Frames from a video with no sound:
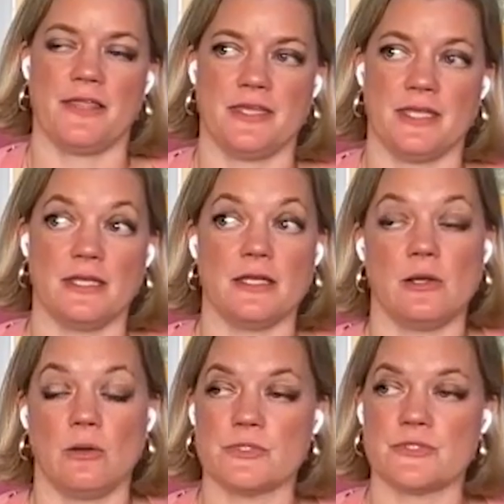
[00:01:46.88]
I think in a
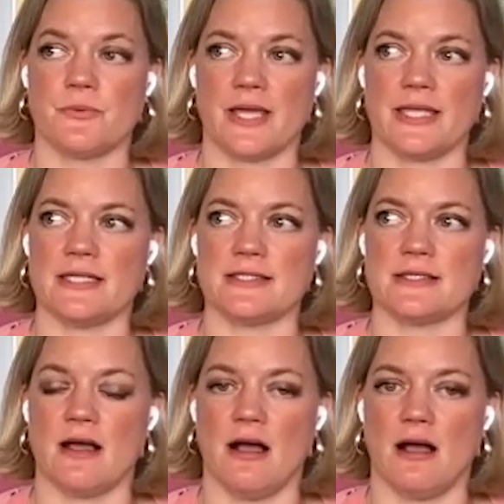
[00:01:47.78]
lot of ways,
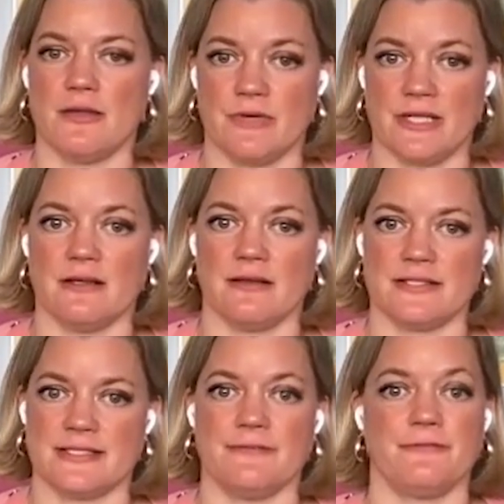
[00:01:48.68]
I
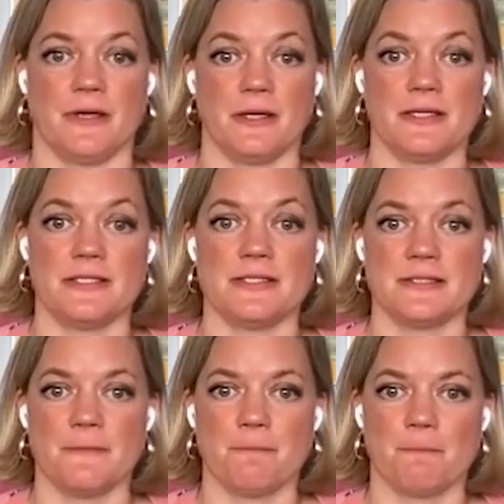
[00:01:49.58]
realised it
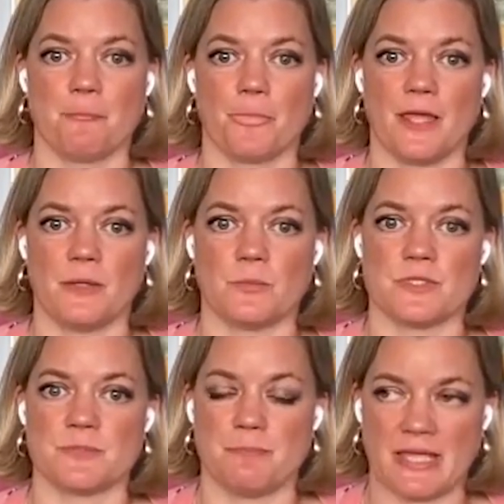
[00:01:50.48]
first and
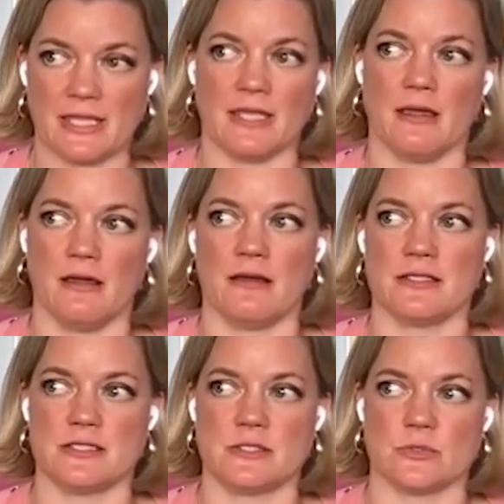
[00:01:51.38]
was begging her
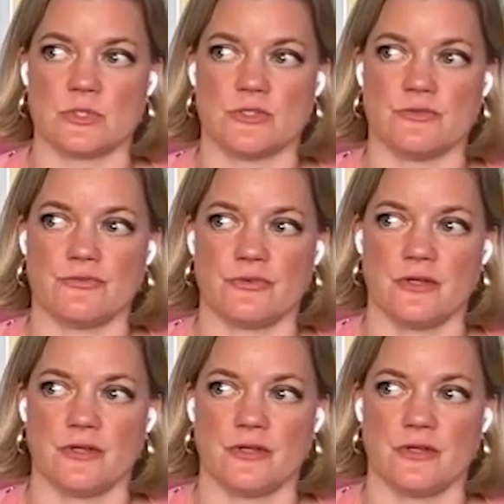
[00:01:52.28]
to sort of,